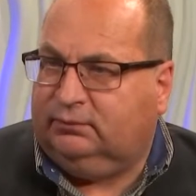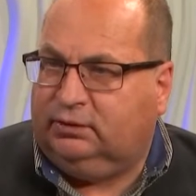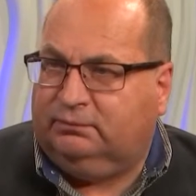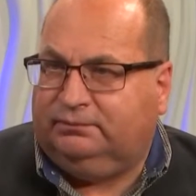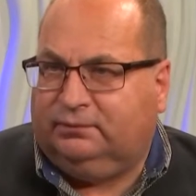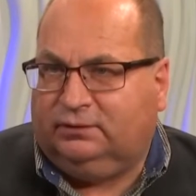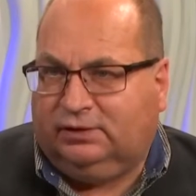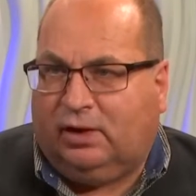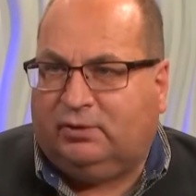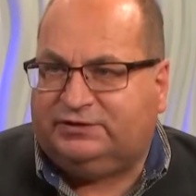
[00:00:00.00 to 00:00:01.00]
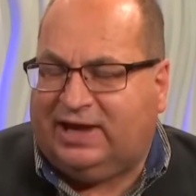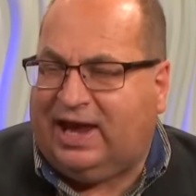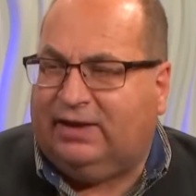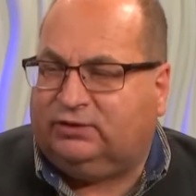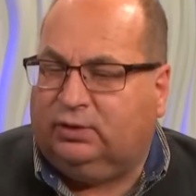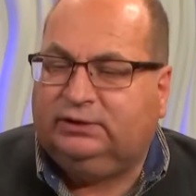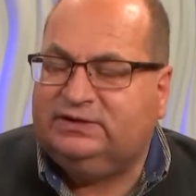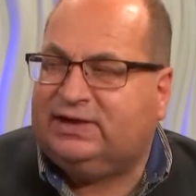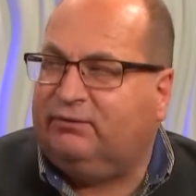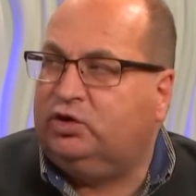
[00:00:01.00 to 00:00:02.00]
You almost have to at
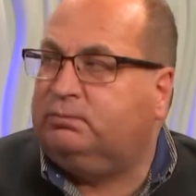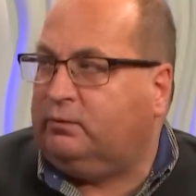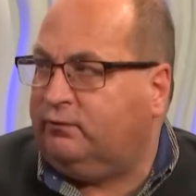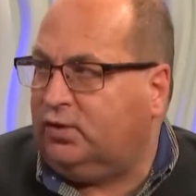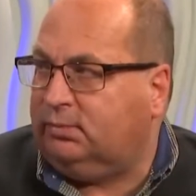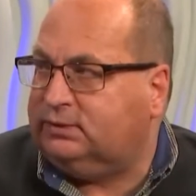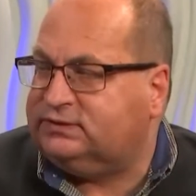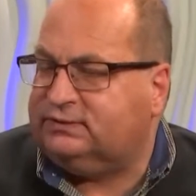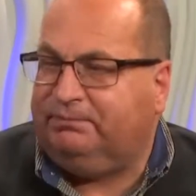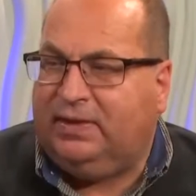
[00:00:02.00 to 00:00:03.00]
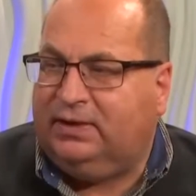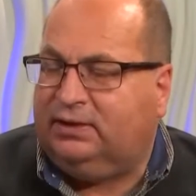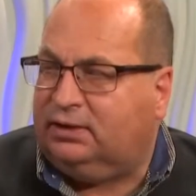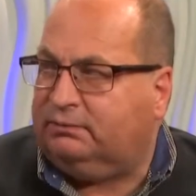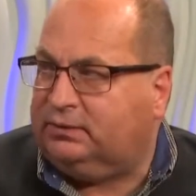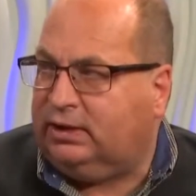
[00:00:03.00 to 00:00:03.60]
least have a good performance, and they didn't.